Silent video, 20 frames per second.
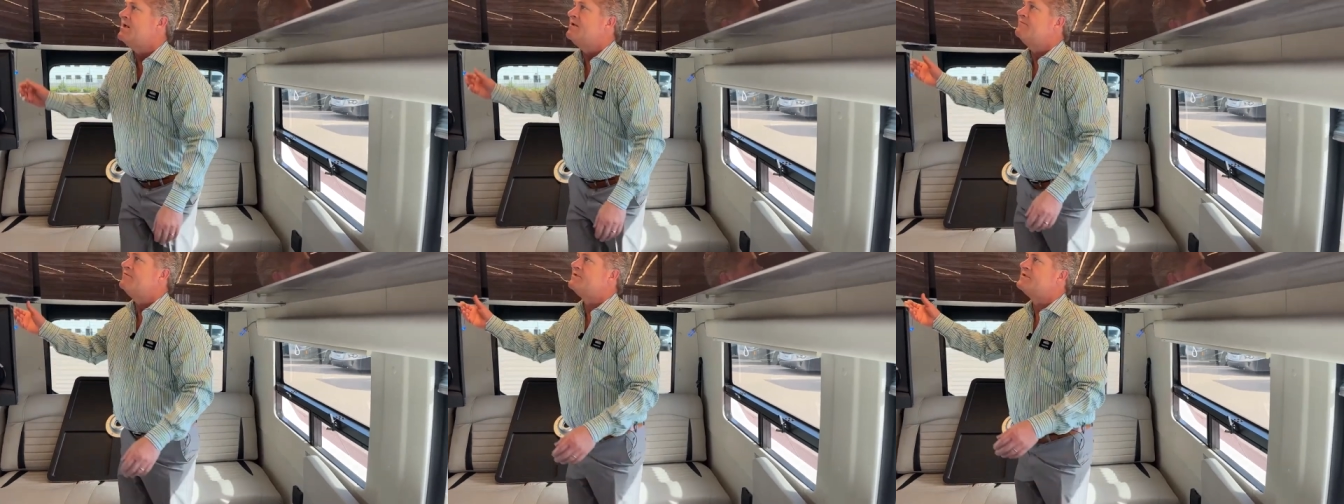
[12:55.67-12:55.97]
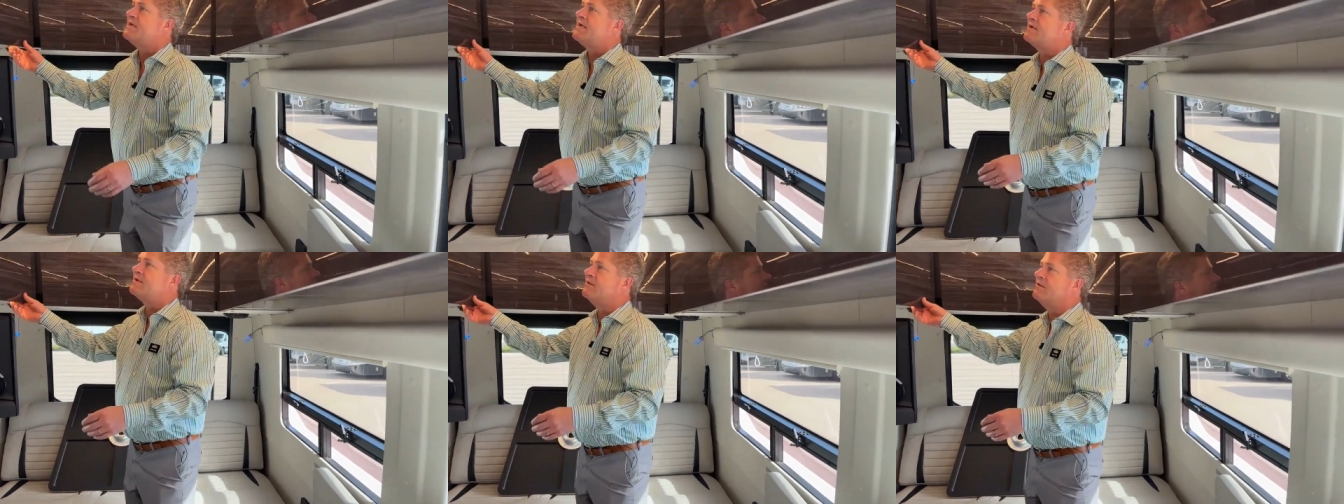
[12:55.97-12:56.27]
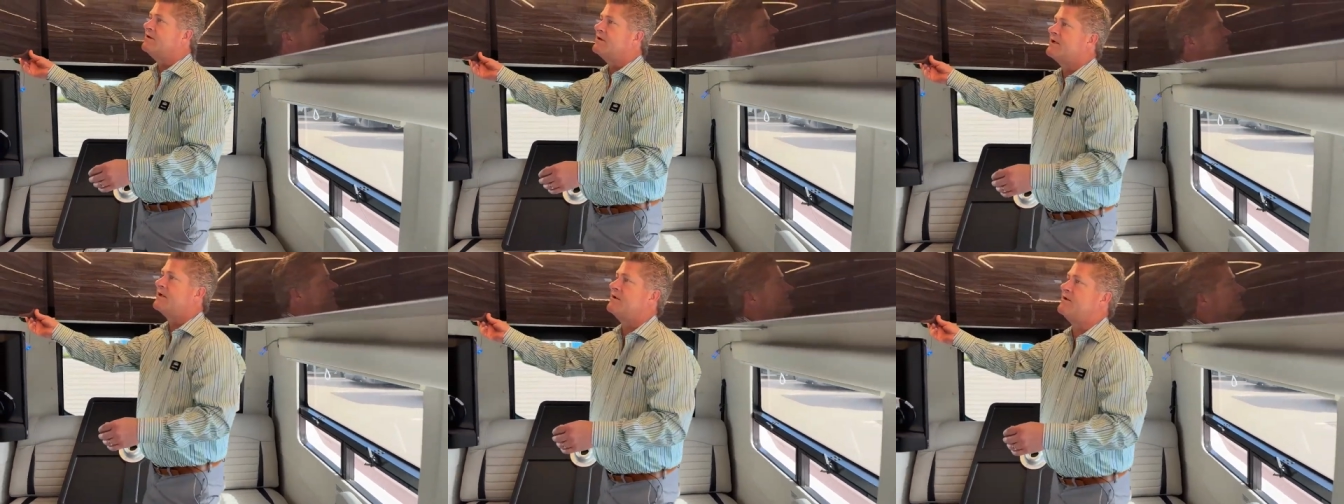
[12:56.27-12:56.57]
If you take a
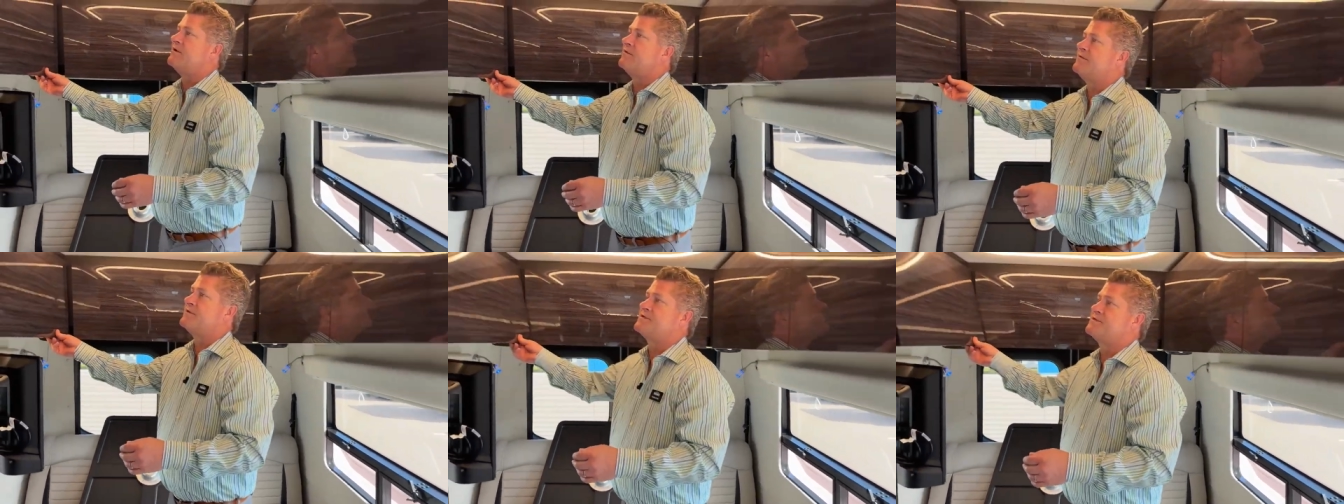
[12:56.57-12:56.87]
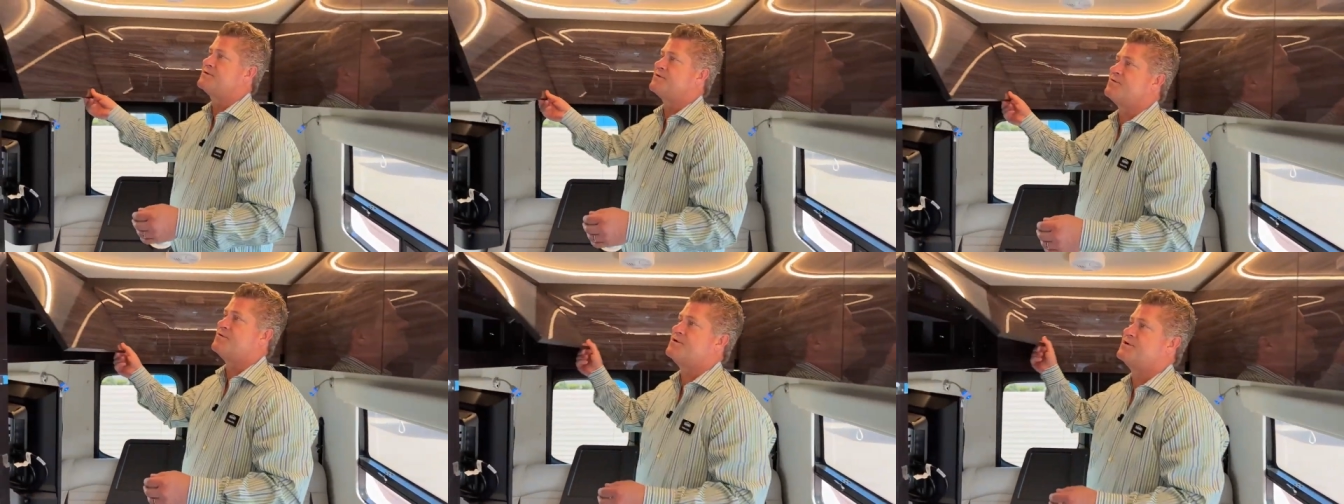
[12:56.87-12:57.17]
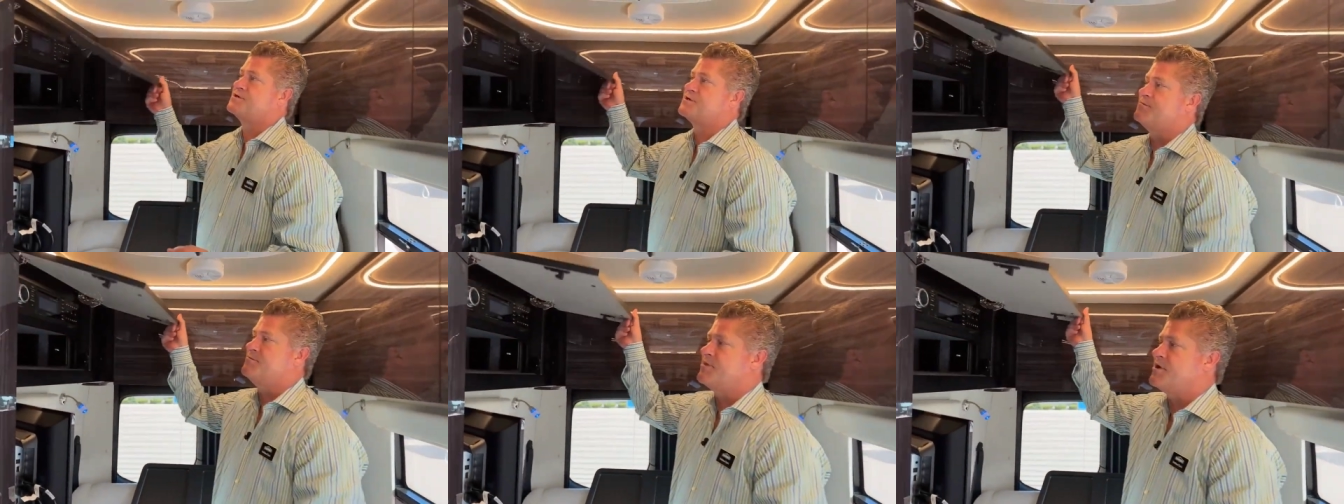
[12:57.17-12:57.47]
look at all the
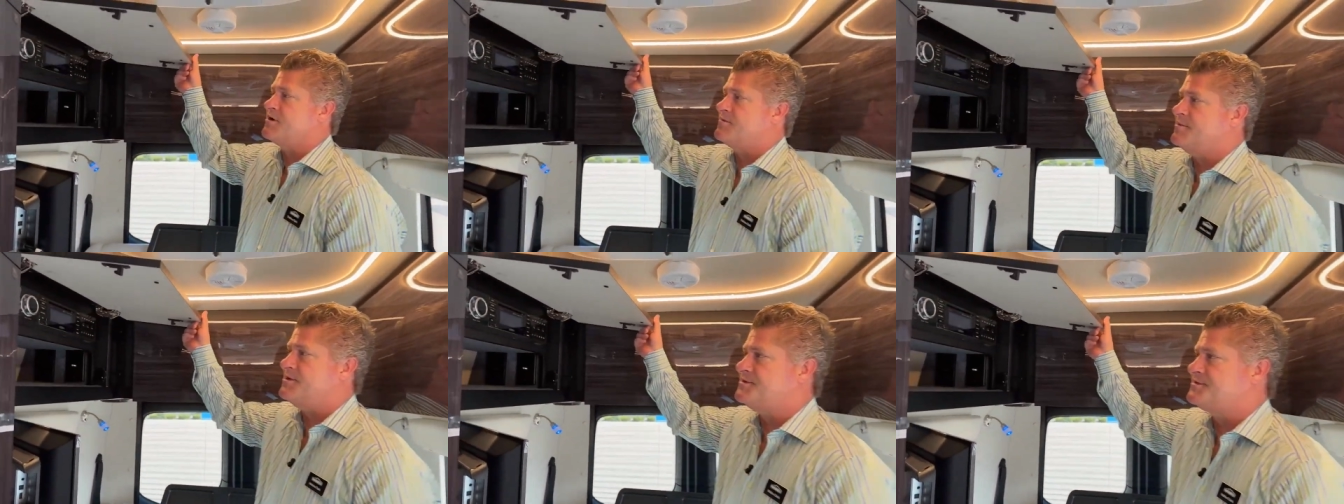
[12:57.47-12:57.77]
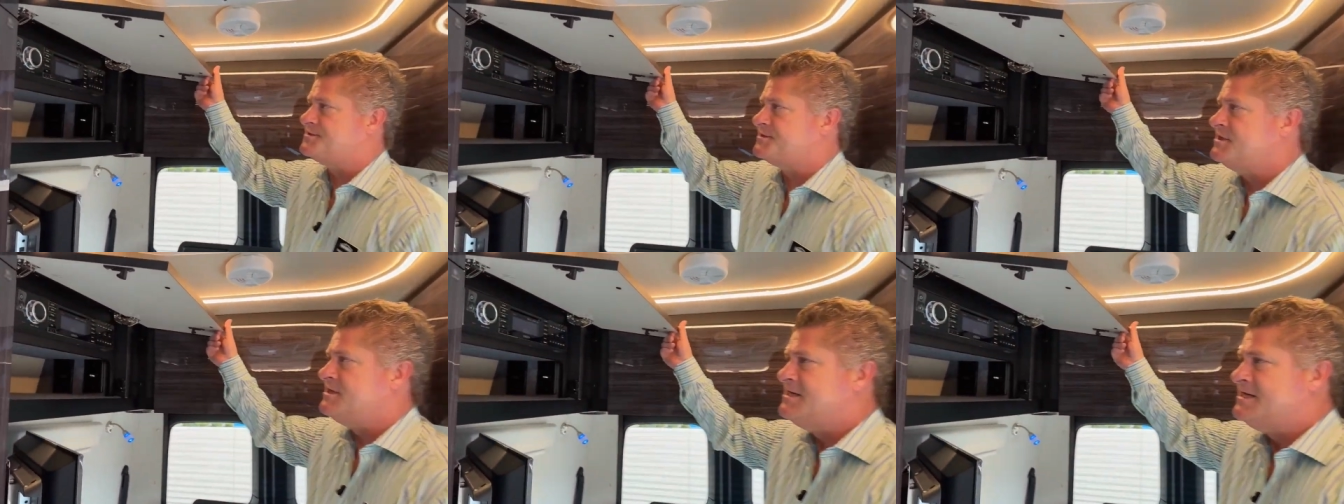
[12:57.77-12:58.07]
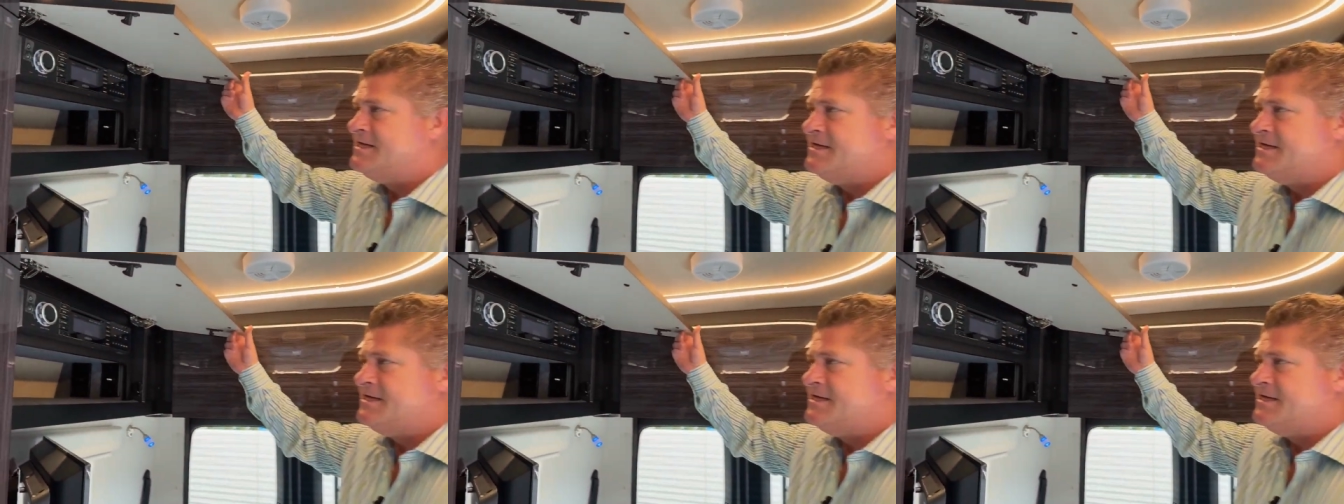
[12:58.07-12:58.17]
storage compartments,